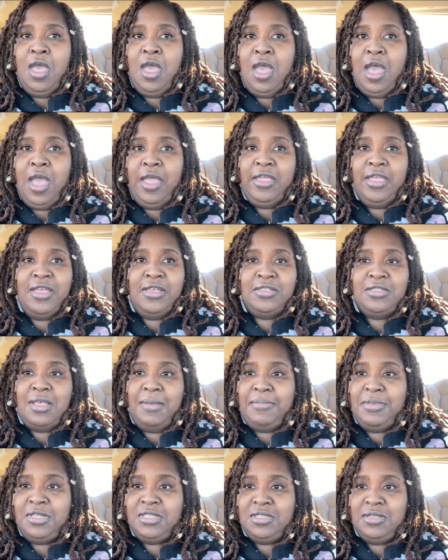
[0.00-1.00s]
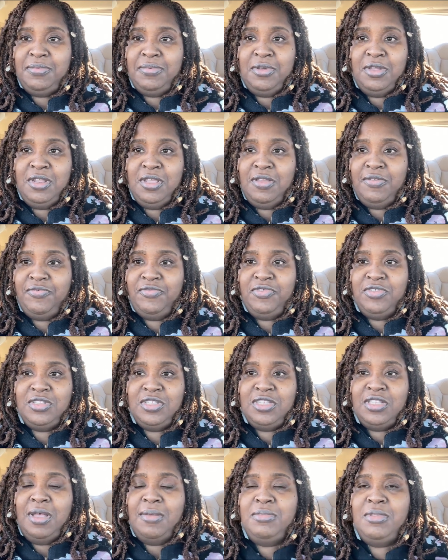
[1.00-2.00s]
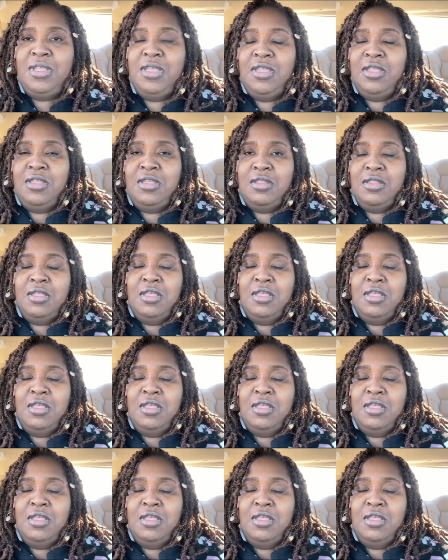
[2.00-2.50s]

I guess I must have put in for something.